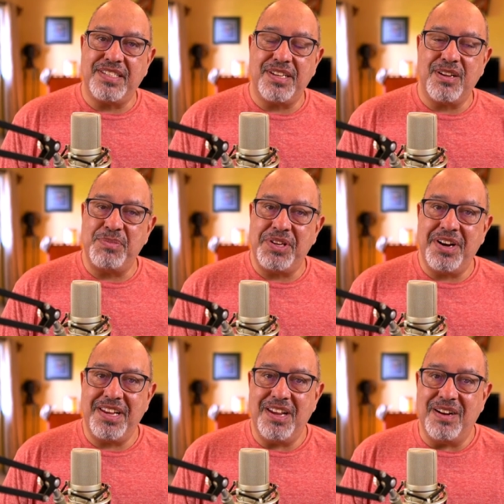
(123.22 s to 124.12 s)
as a
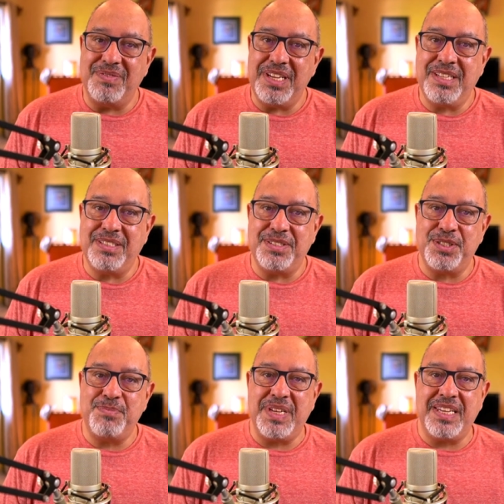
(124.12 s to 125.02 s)
community of English
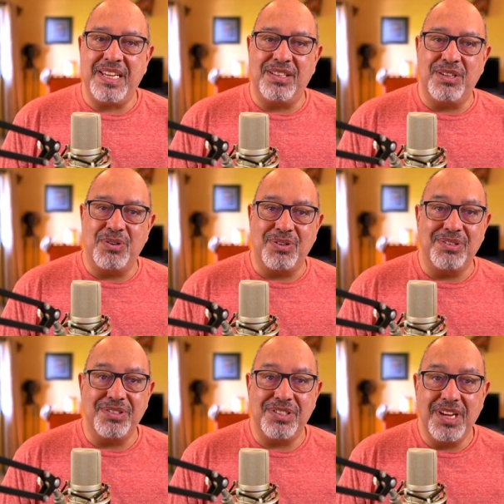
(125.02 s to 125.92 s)
speaking
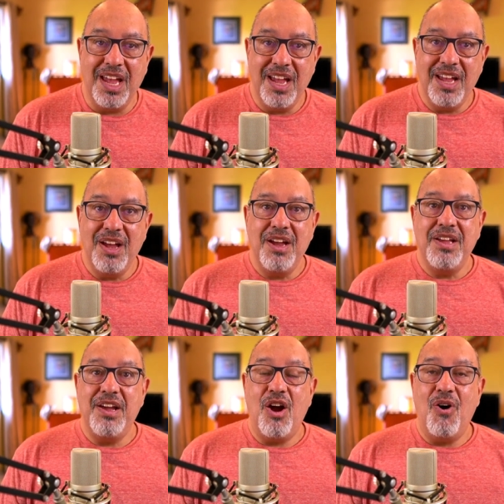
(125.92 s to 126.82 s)
locals.
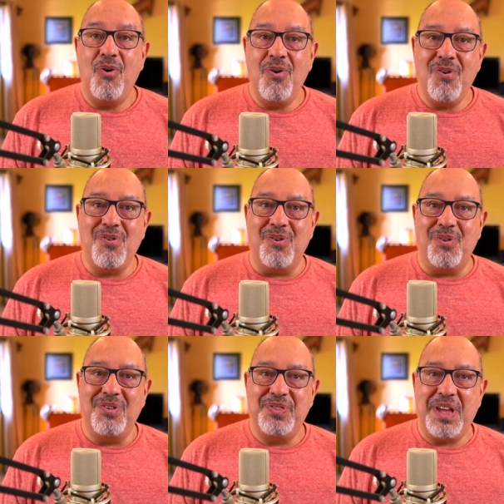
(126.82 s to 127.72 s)

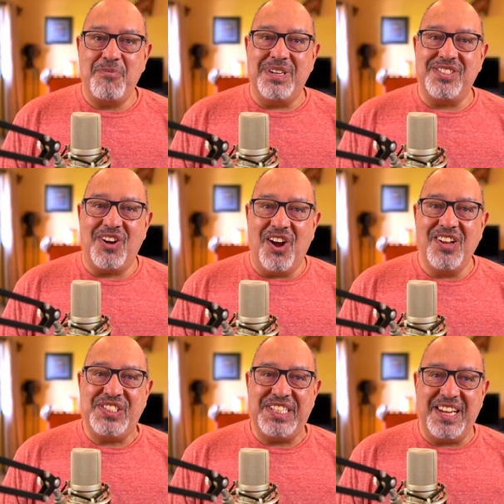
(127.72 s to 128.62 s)
Oh, that was
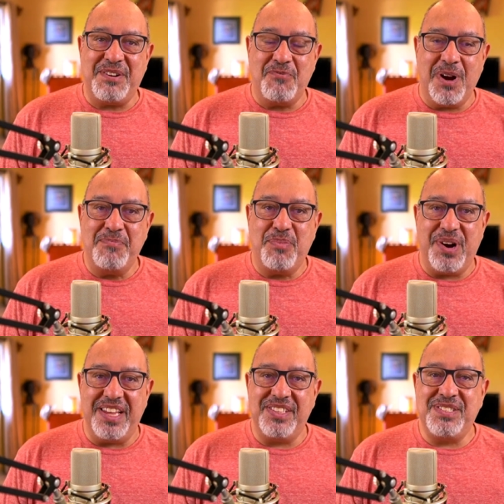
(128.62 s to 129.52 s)
all said in one
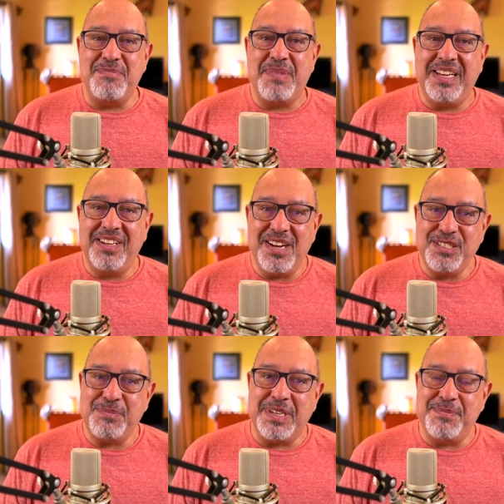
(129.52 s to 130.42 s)
breath, so my
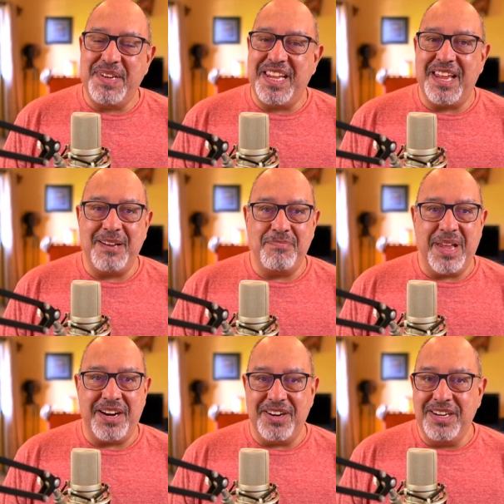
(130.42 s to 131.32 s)
lungs must be getting
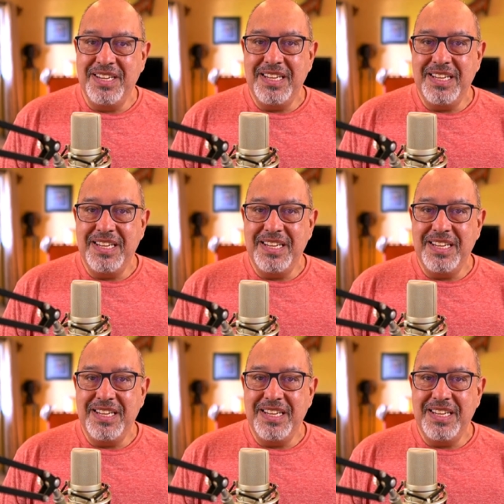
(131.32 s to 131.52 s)
better.